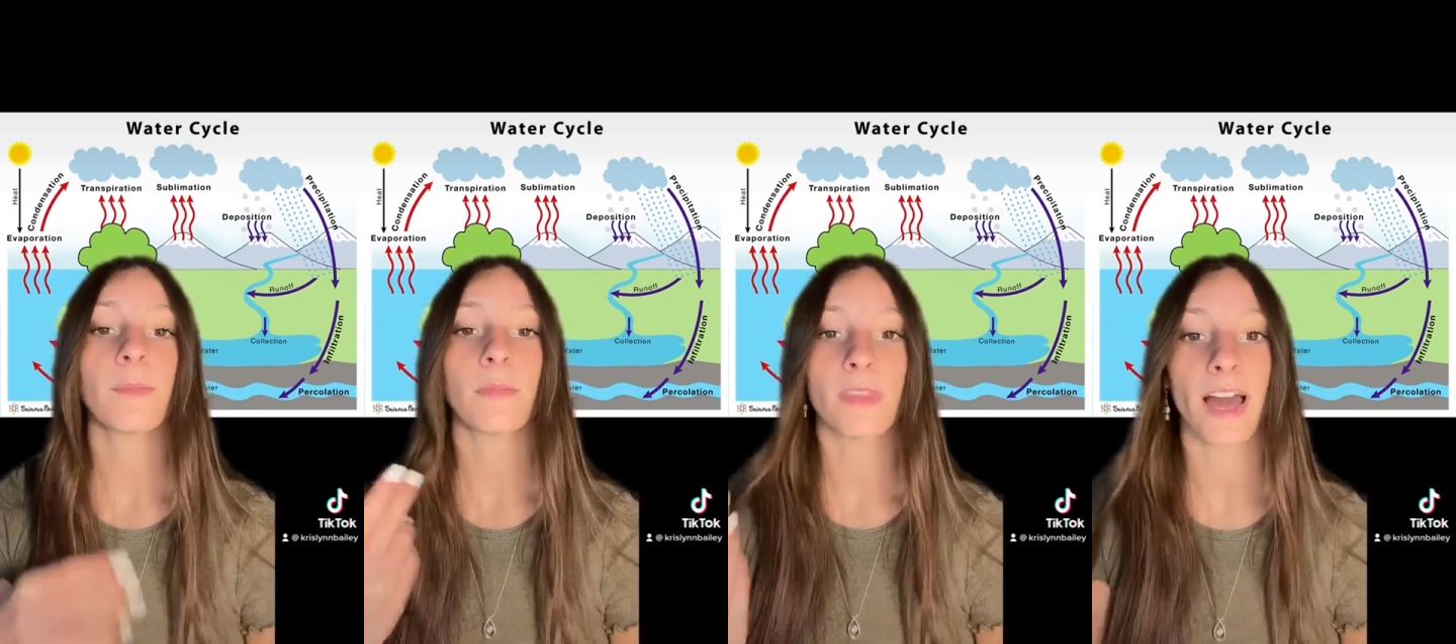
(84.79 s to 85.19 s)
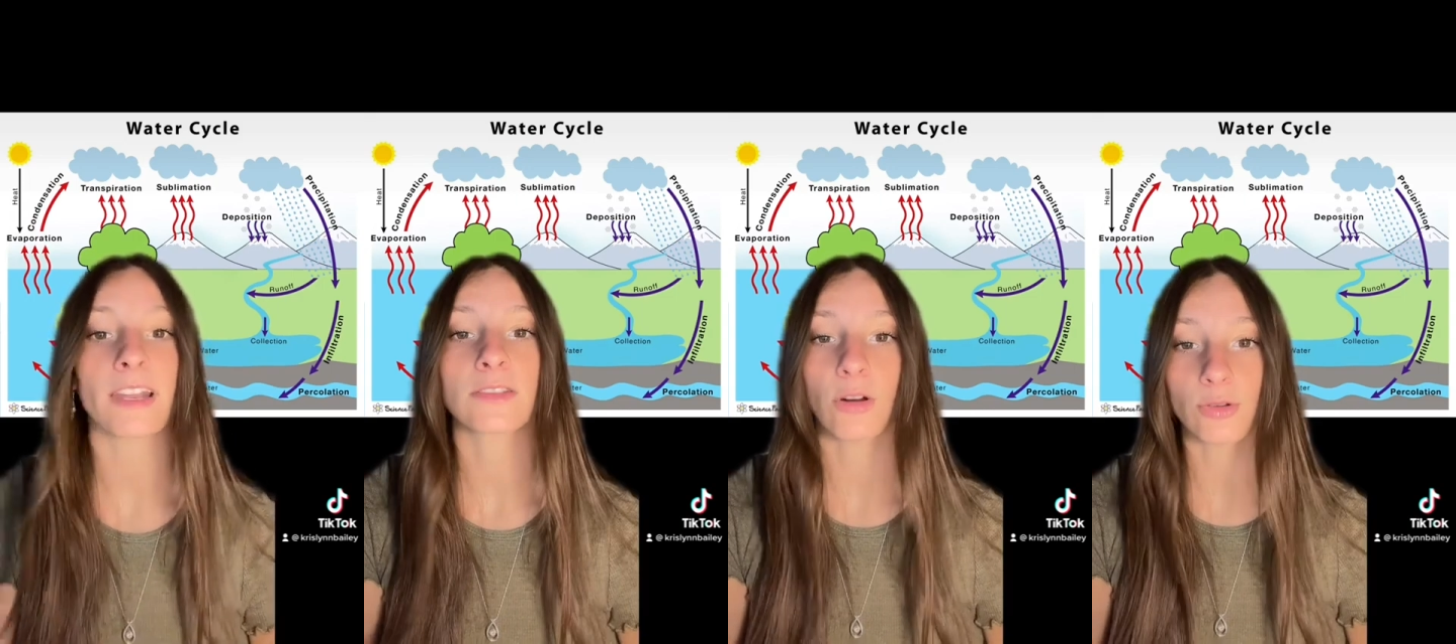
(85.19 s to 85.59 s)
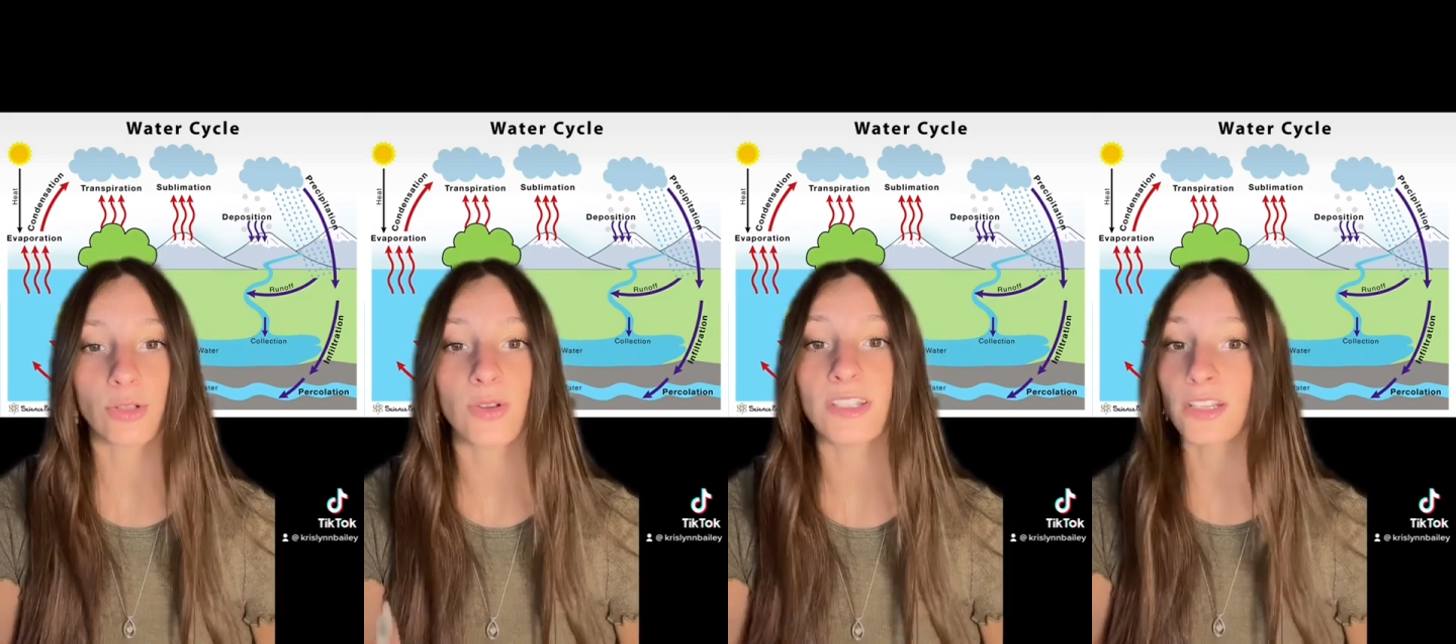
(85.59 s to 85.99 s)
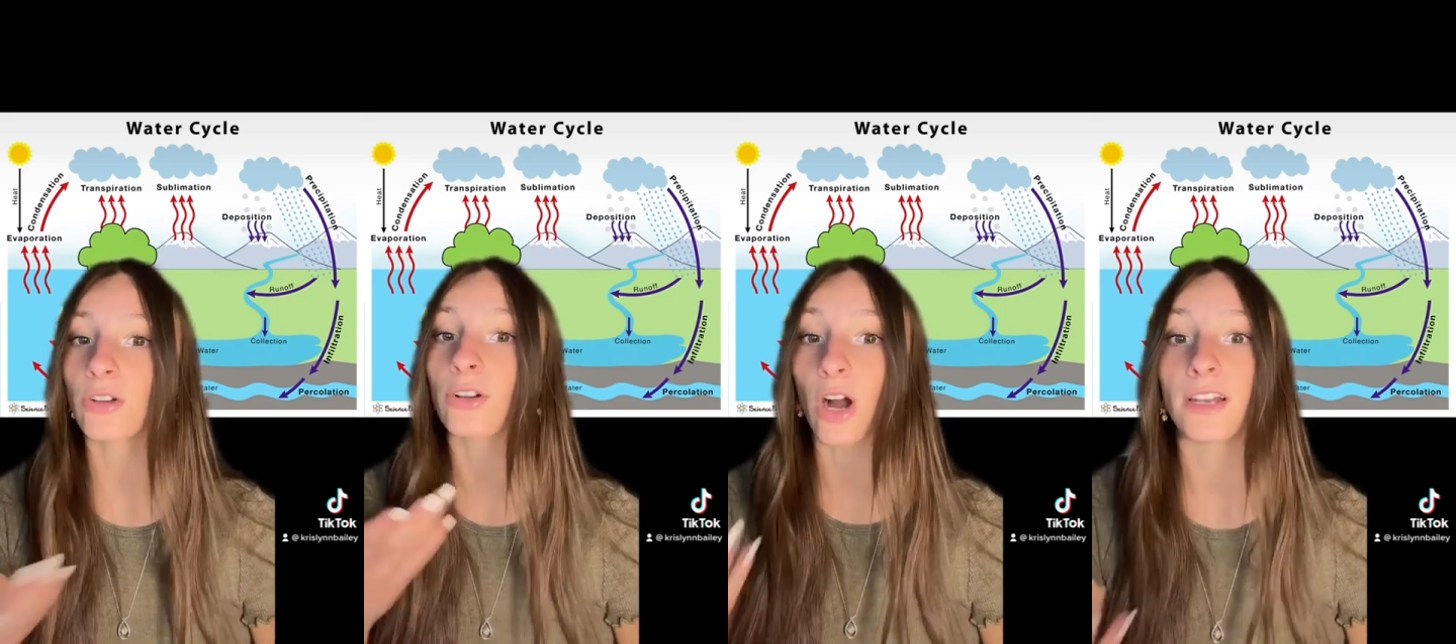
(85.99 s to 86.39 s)
That is also
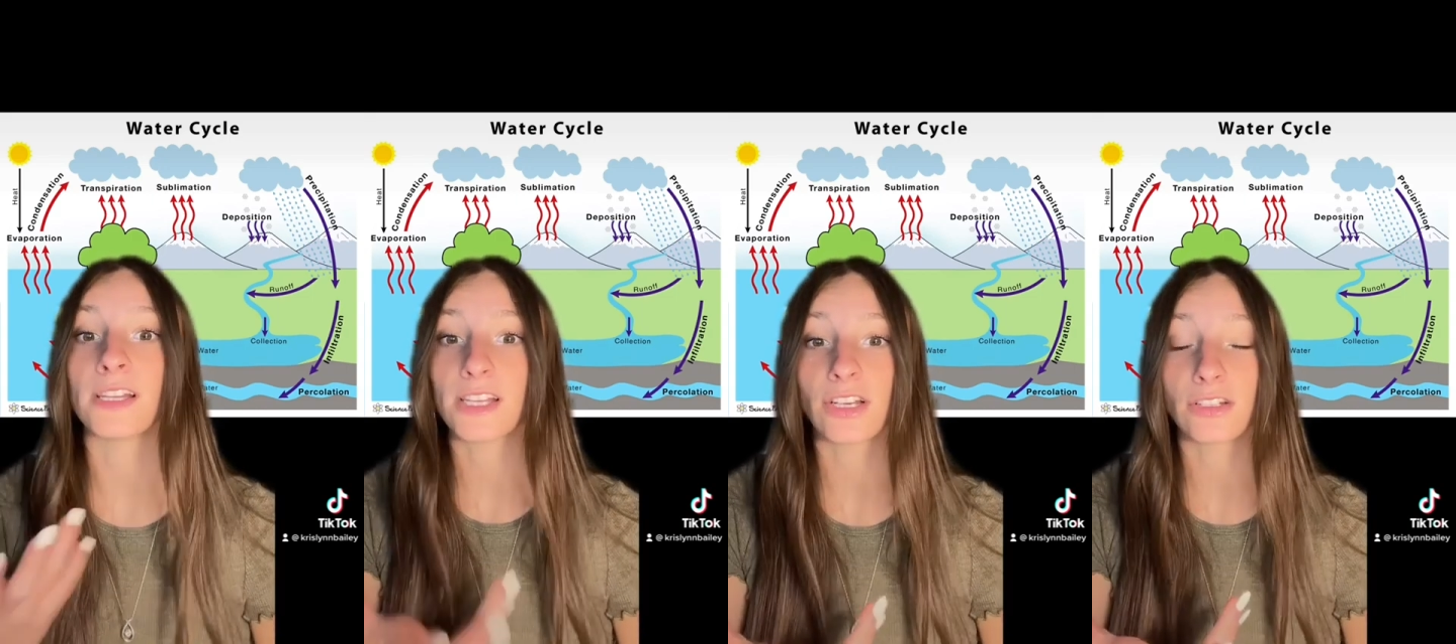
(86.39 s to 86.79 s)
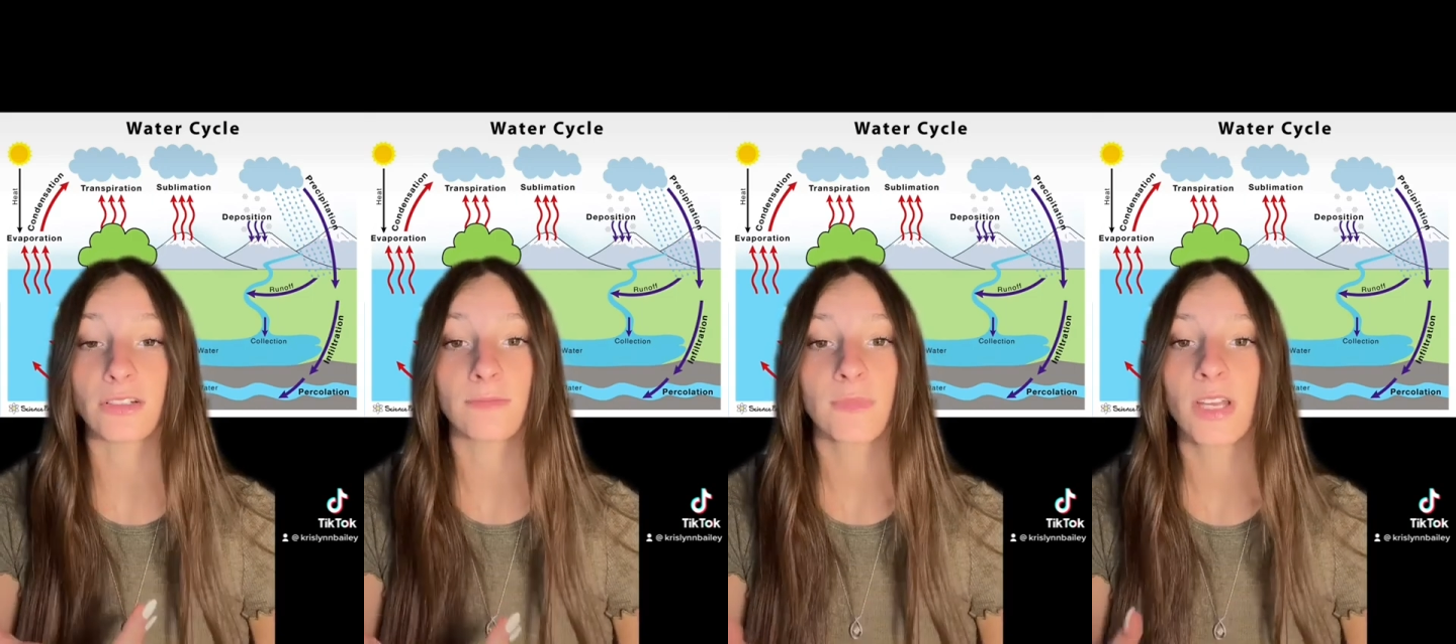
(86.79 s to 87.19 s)
considered condensation.